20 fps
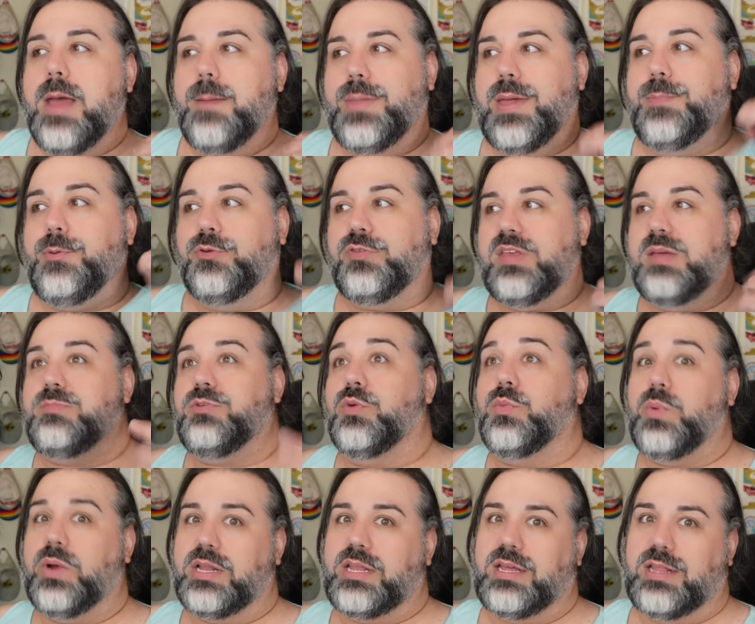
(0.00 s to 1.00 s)
People seem to
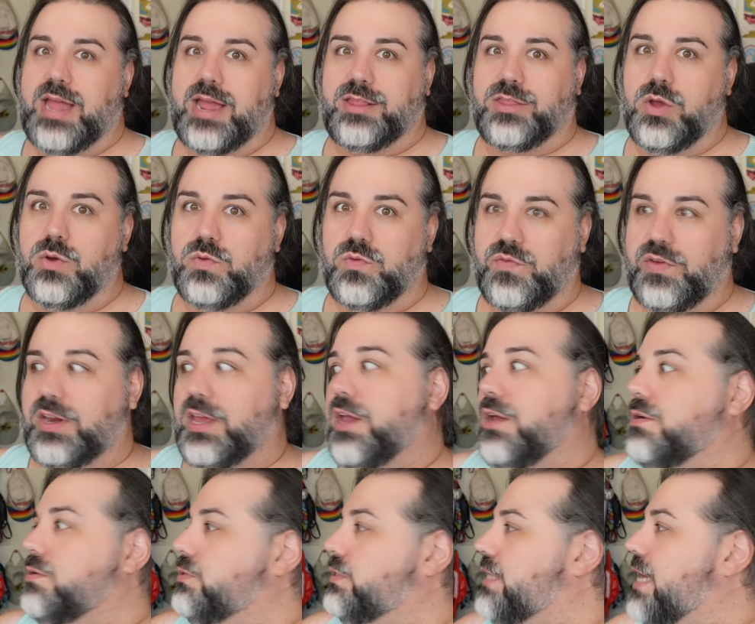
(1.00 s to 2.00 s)
really like those
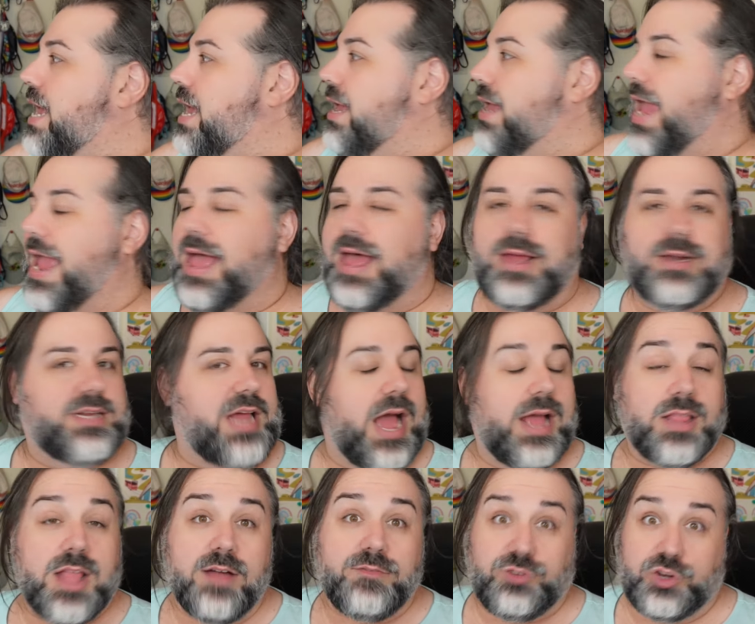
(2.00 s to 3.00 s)
videos, and
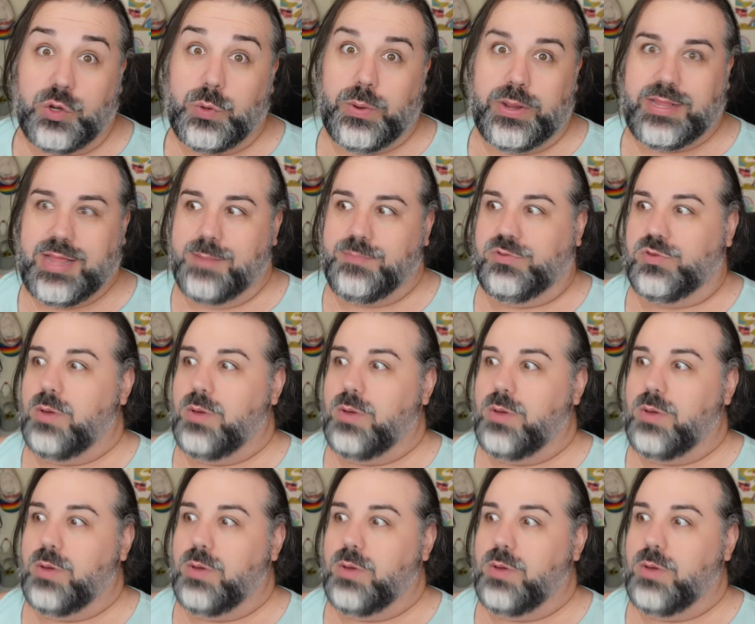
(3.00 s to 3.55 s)
I love doing them.